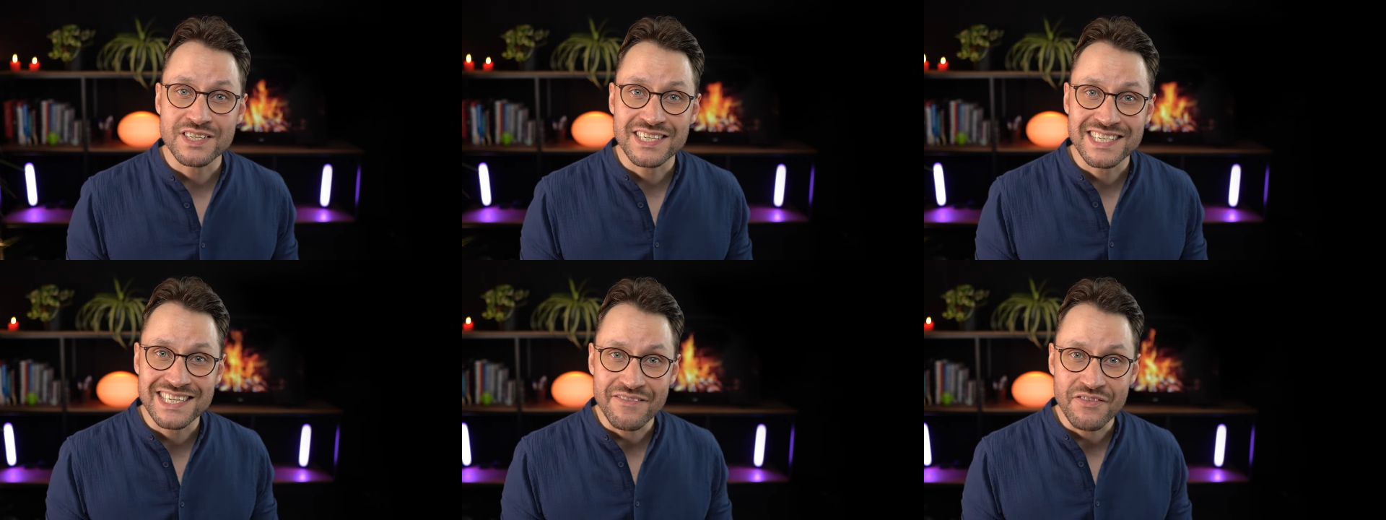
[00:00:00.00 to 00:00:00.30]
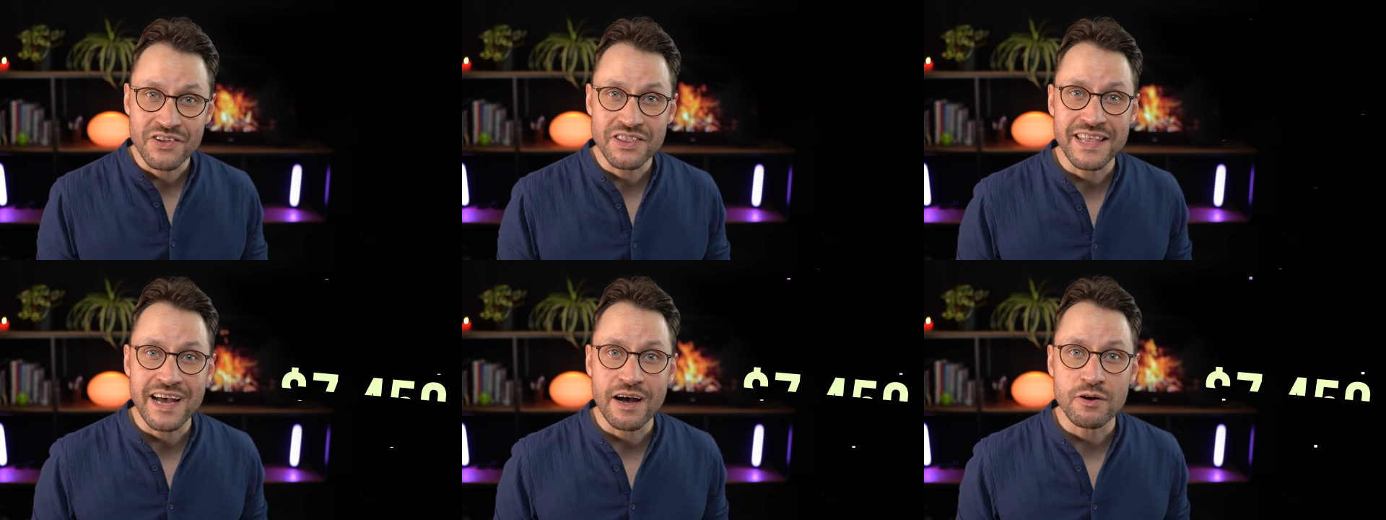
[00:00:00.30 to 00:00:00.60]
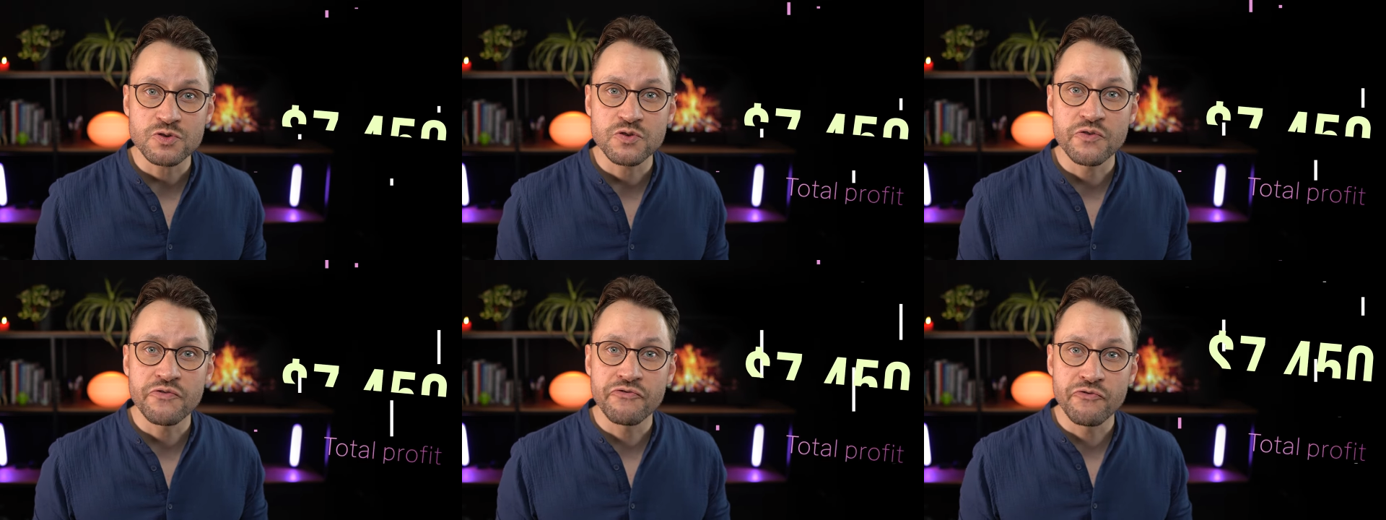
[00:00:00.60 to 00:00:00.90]

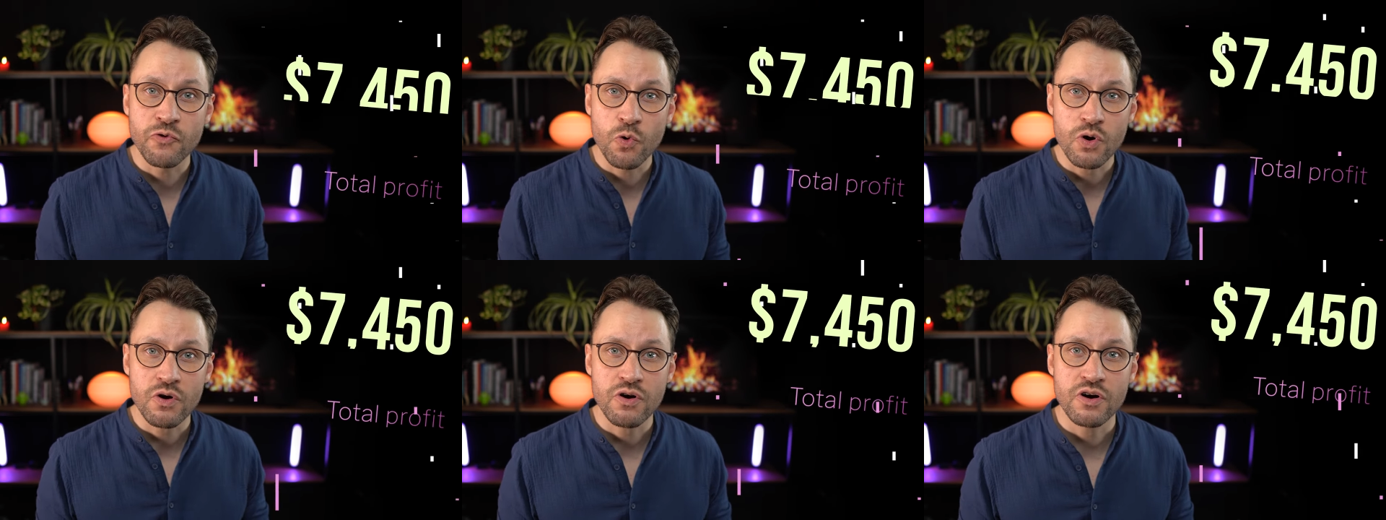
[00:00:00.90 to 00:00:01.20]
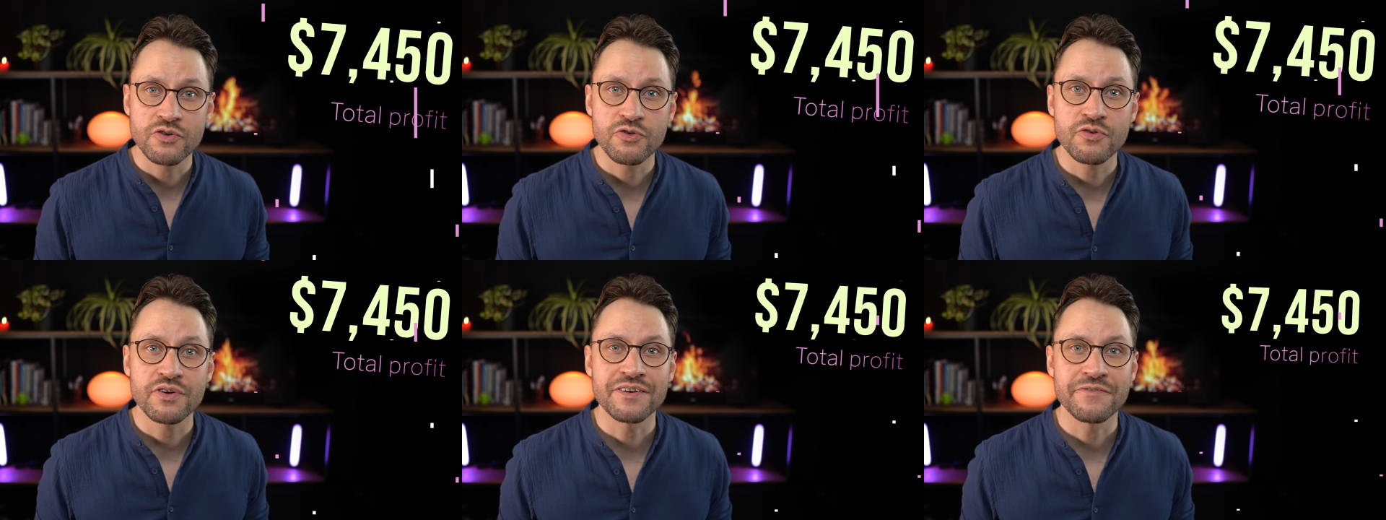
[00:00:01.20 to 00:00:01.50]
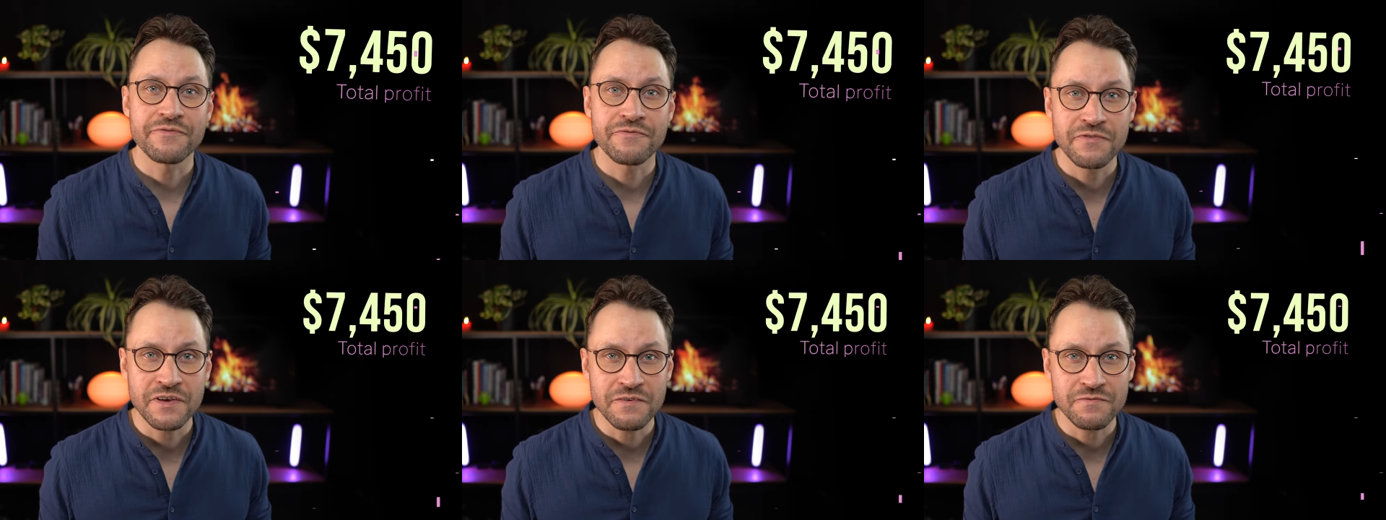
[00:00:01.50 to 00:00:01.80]

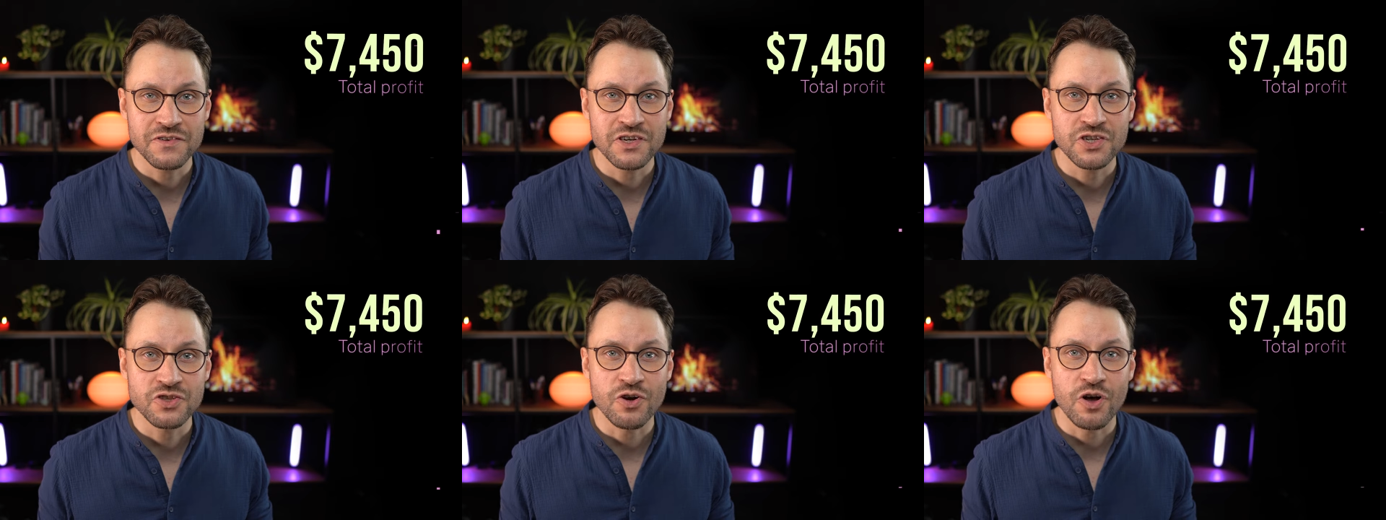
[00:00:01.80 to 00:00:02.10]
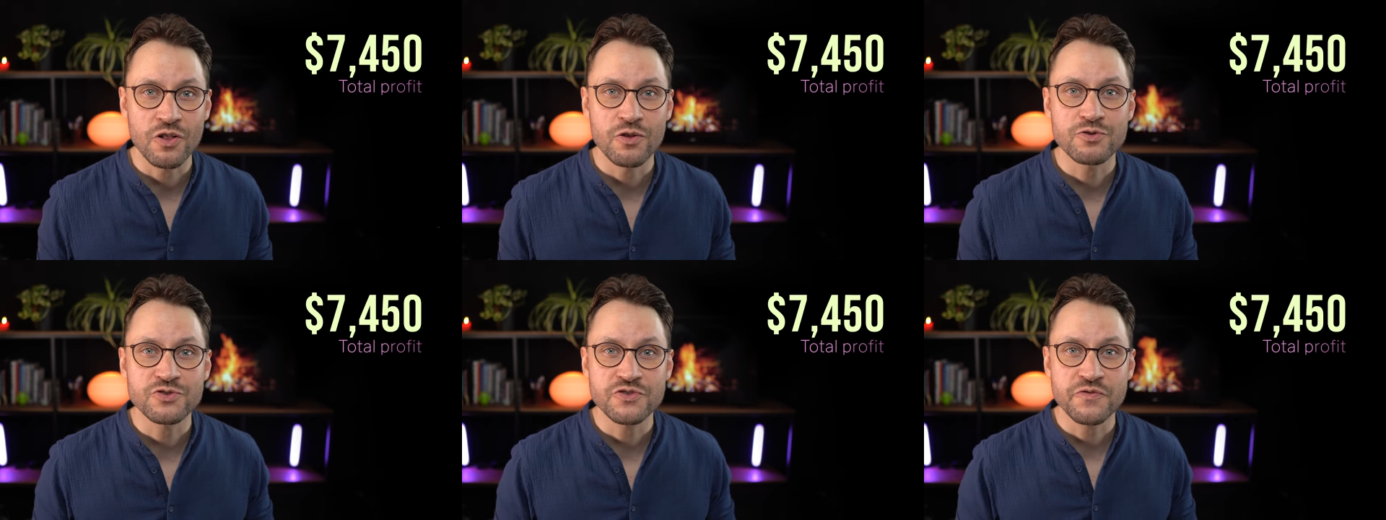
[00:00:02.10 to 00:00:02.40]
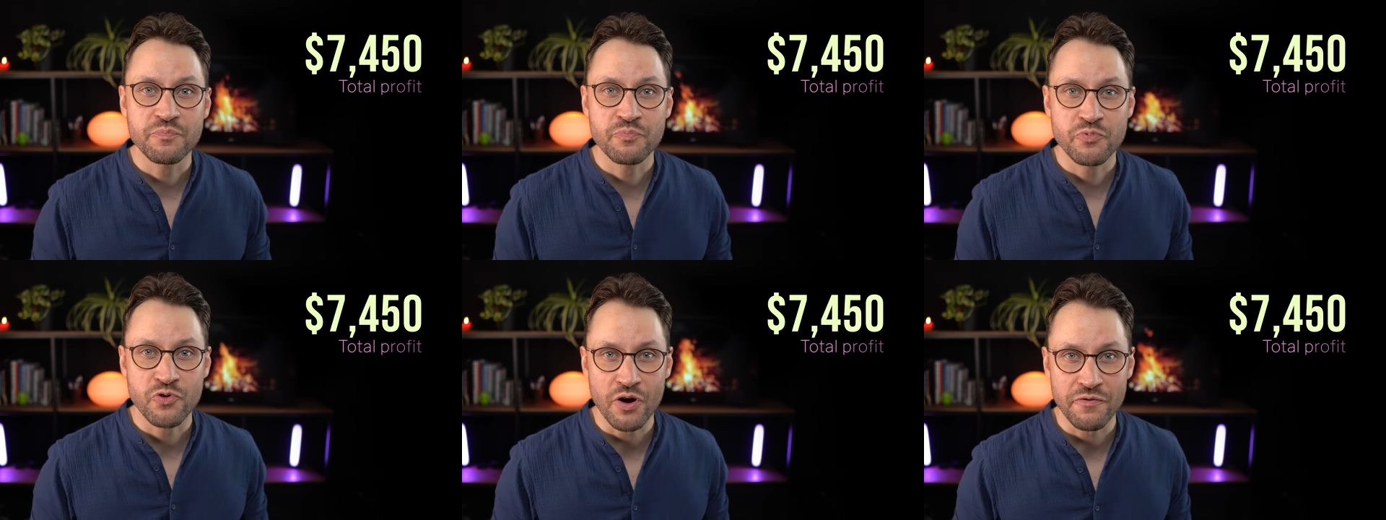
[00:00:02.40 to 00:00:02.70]
$7,450
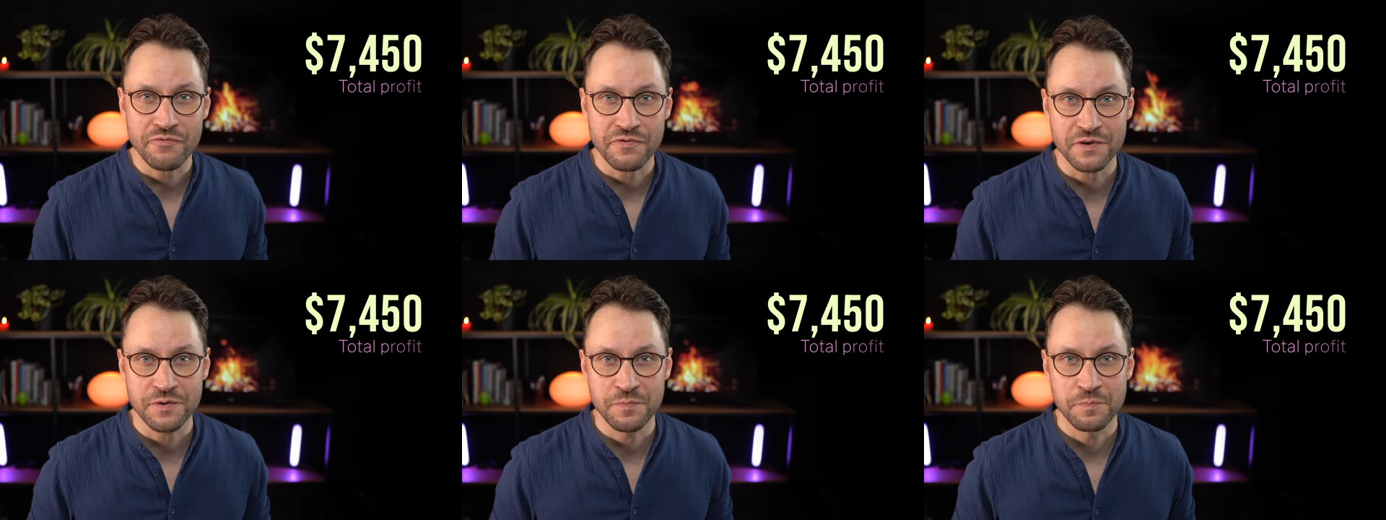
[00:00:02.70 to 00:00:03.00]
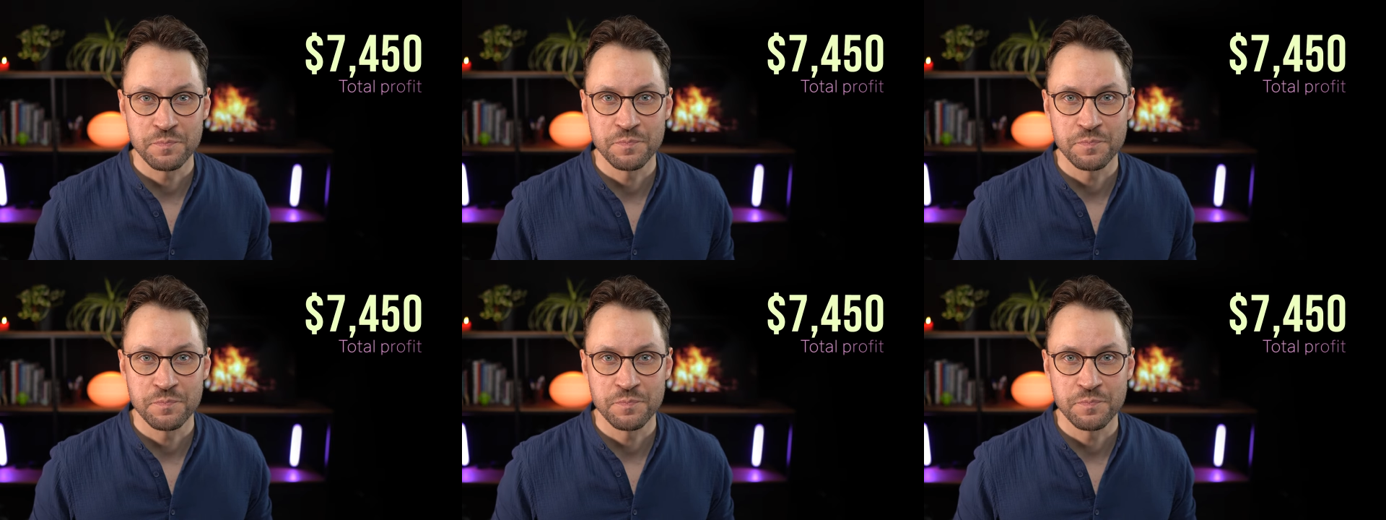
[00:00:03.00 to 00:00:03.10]
of profit.